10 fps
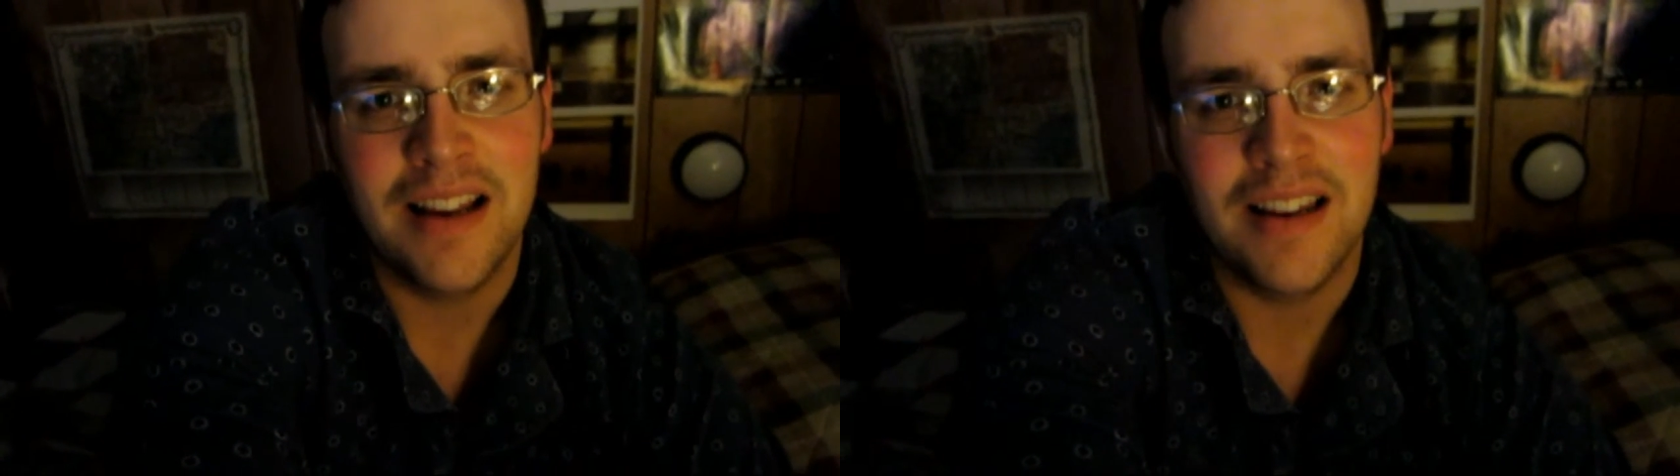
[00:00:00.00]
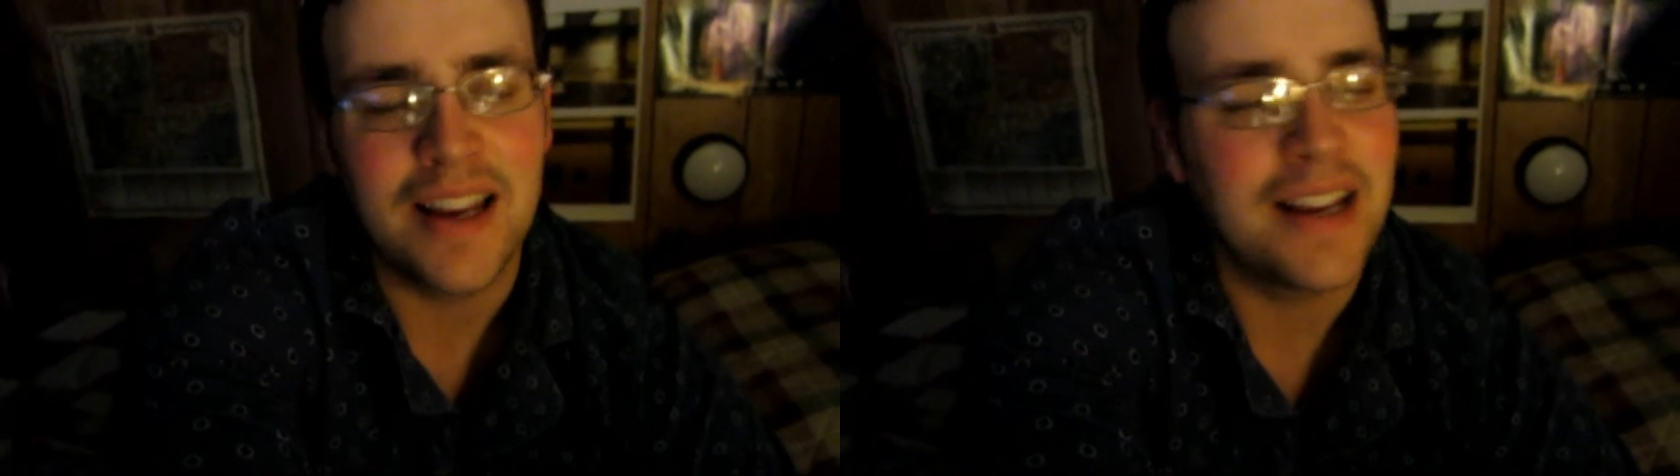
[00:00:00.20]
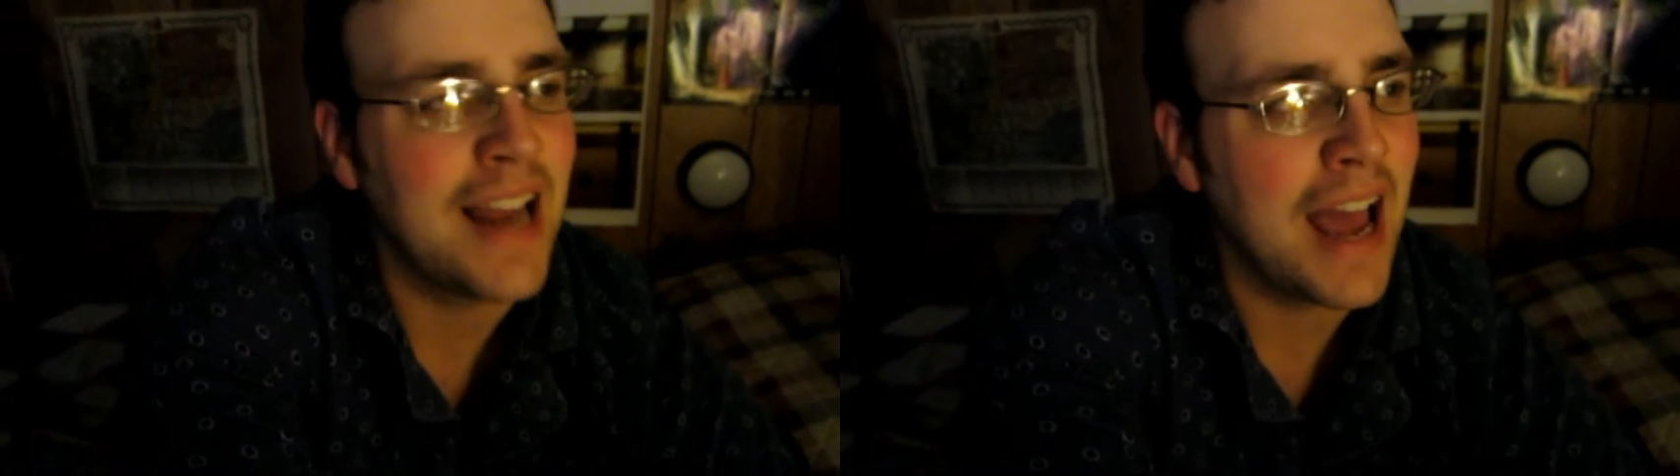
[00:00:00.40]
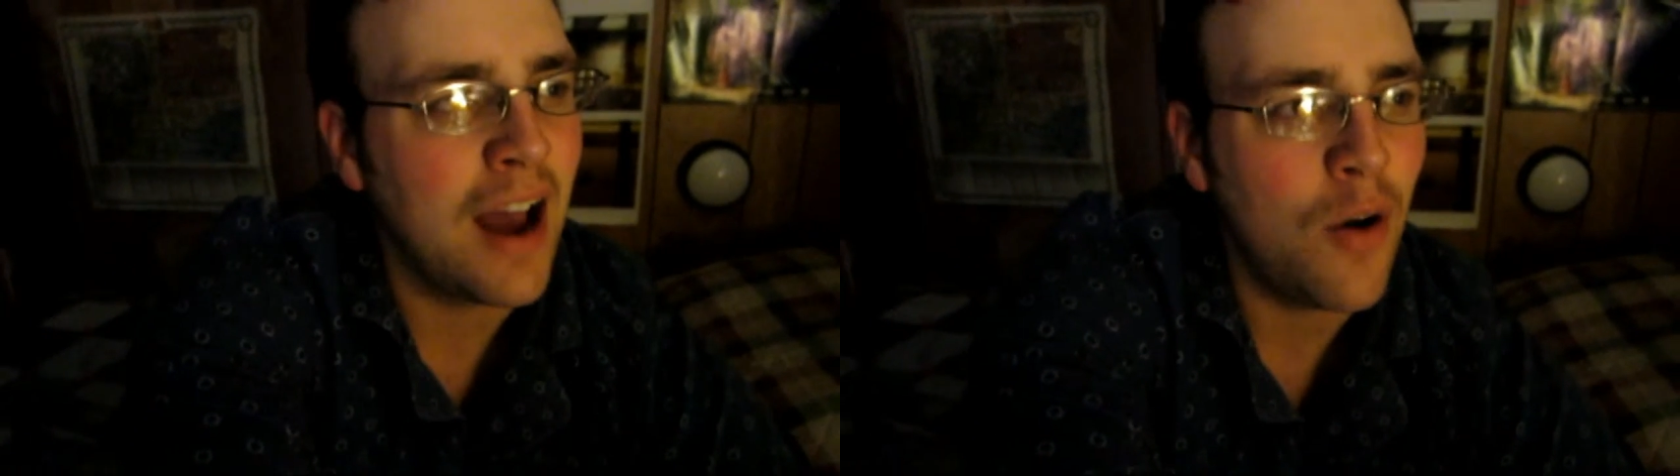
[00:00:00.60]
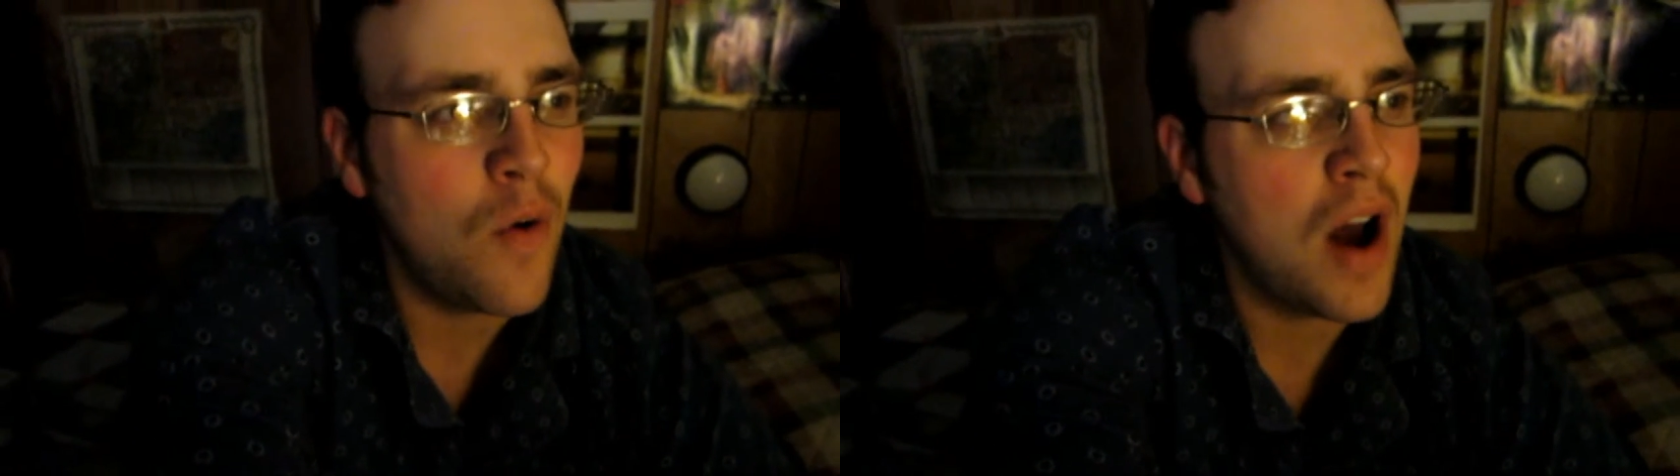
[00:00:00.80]
Like,
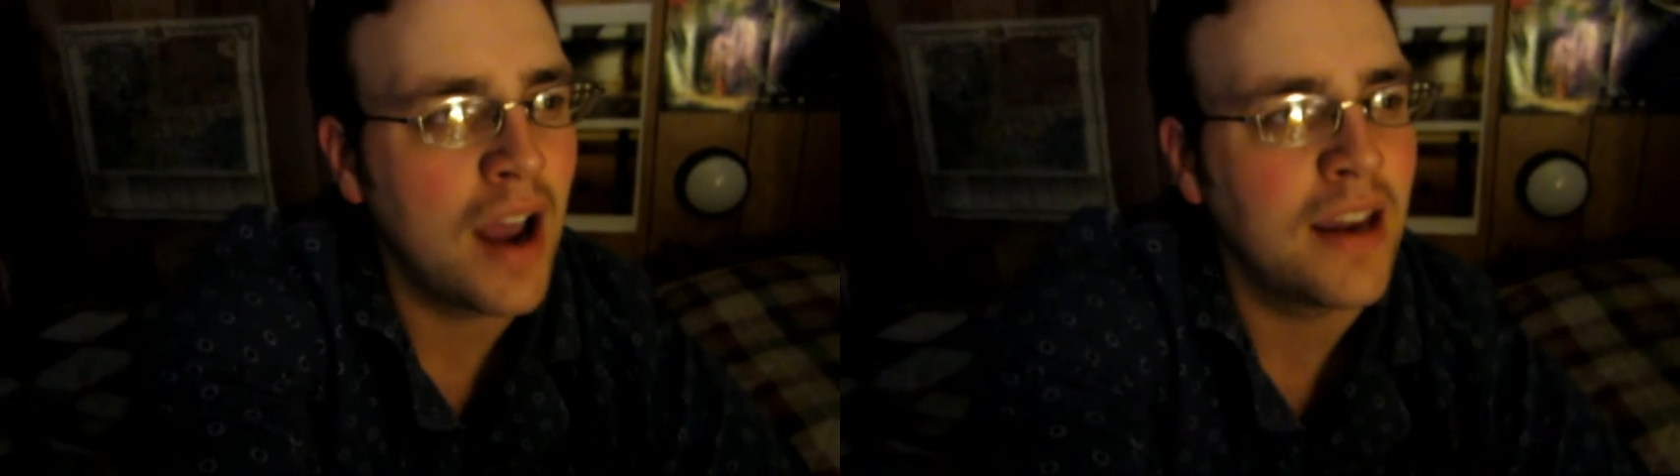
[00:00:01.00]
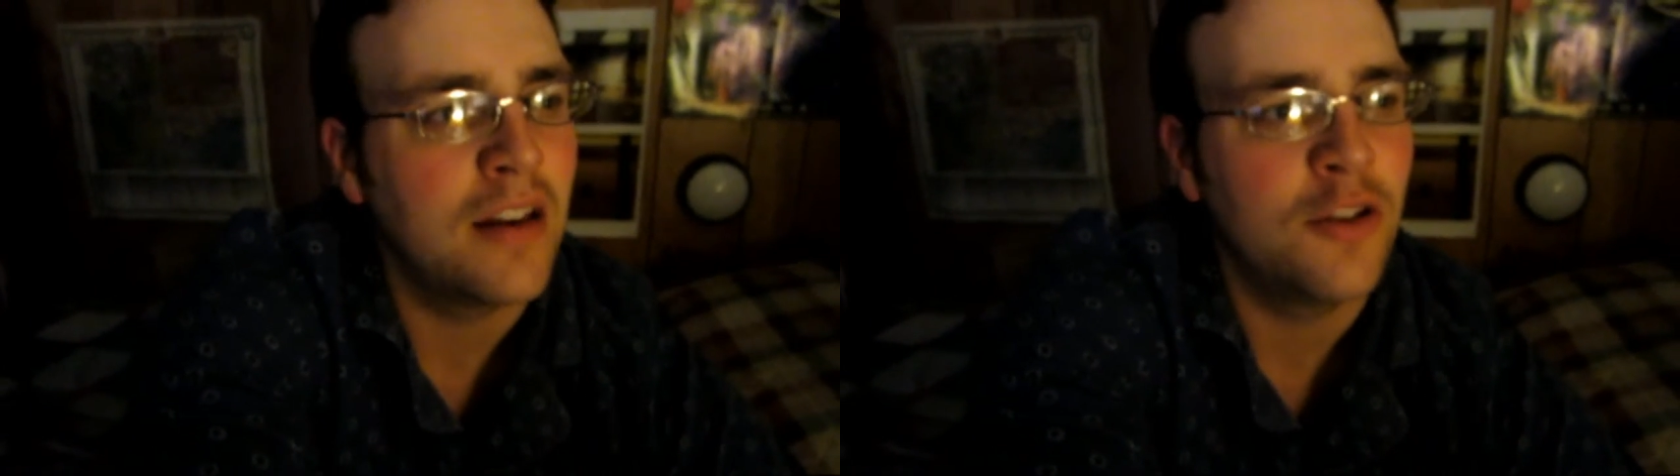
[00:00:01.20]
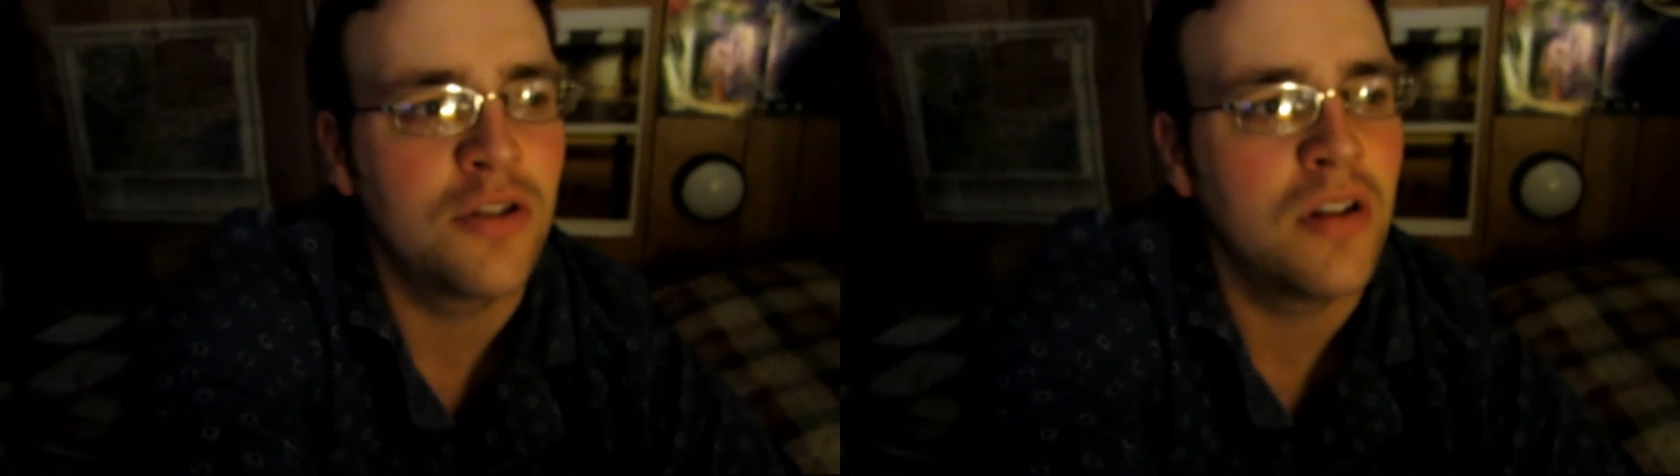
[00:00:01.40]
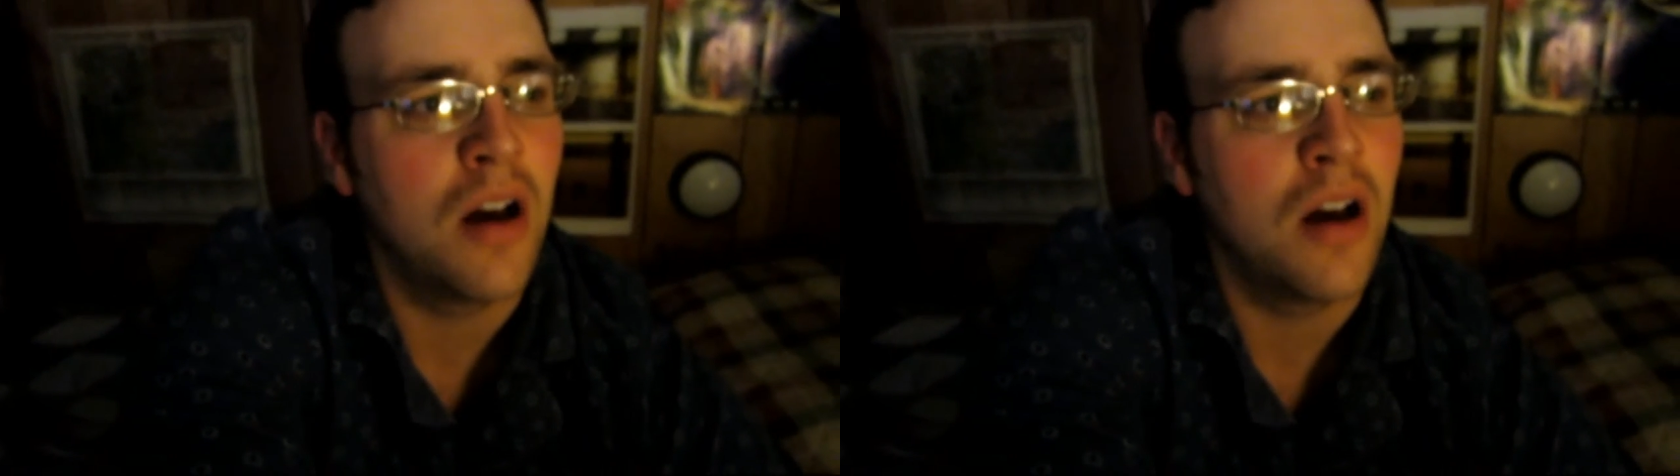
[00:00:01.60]
now I could just